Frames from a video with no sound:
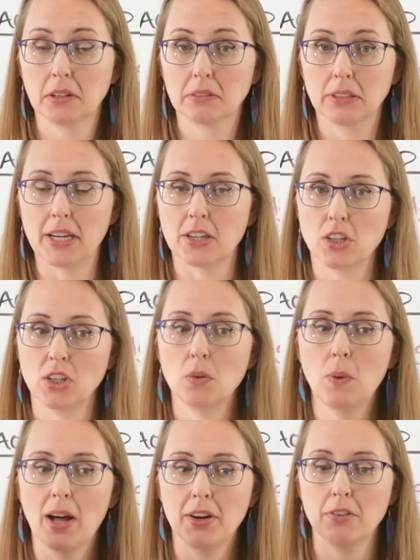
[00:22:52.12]
Like, you
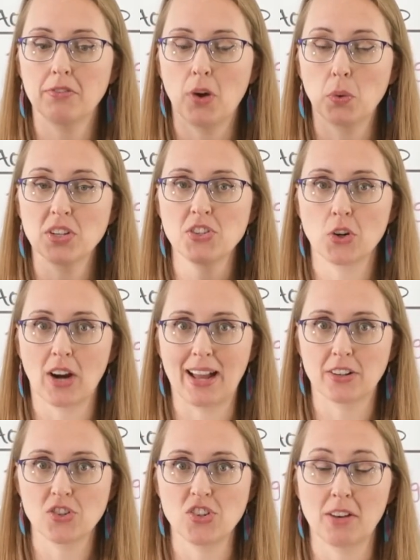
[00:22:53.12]
want to focus your
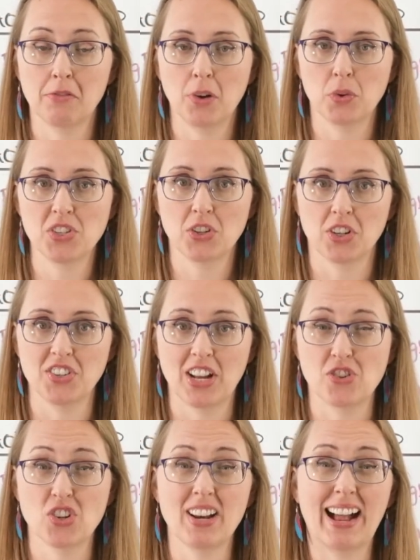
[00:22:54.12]
energy and focus your
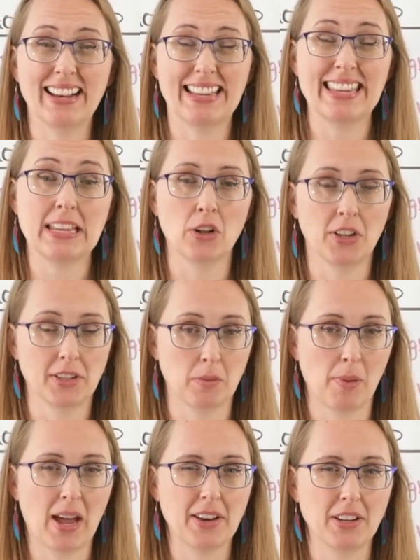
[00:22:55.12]
attention on healing the
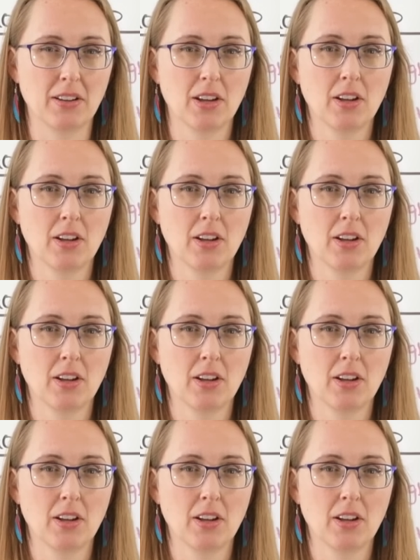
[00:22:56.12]
body.